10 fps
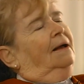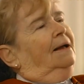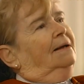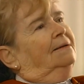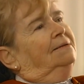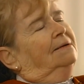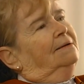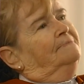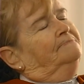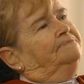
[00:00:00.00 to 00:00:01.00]

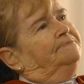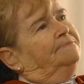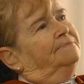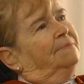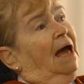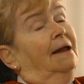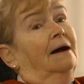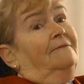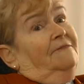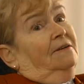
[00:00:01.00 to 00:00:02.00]
And
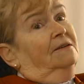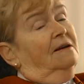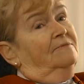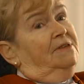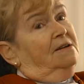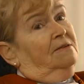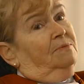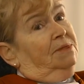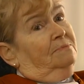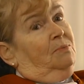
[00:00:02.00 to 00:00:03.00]
I fell in love there
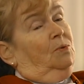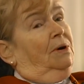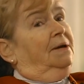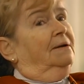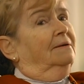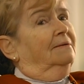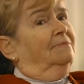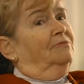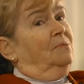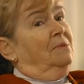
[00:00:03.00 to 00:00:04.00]
with a boy
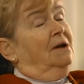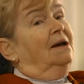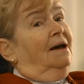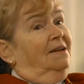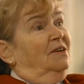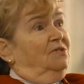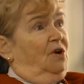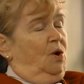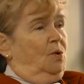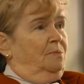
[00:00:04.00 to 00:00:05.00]
from another
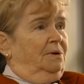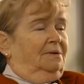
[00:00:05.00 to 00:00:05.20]
home.